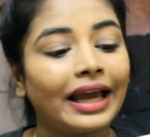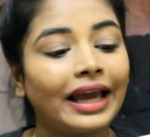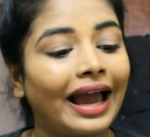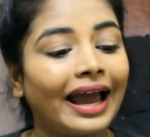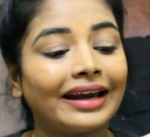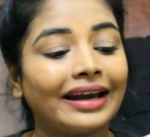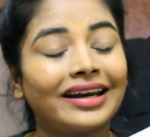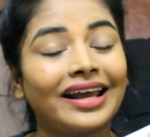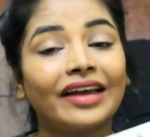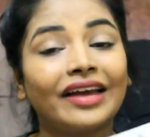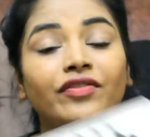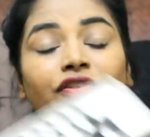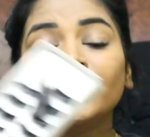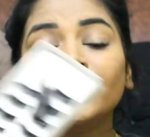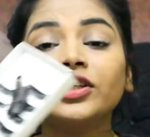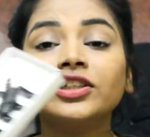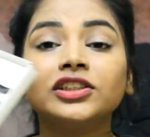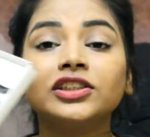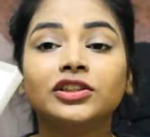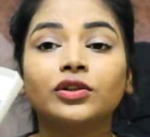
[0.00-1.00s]
and everything
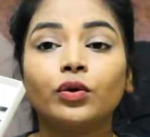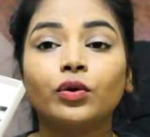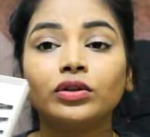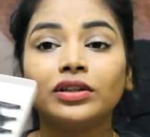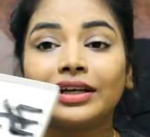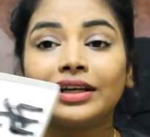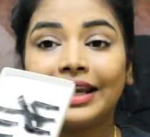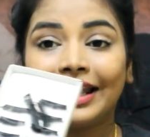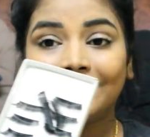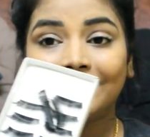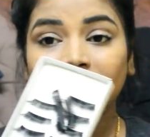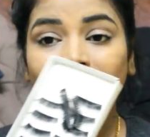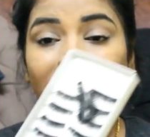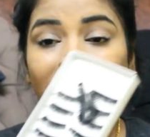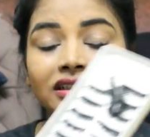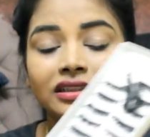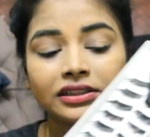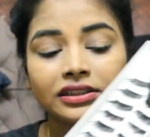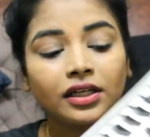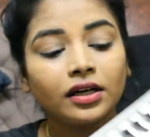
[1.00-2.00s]
is good. The length
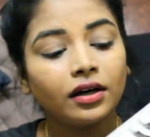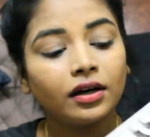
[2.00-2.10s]
is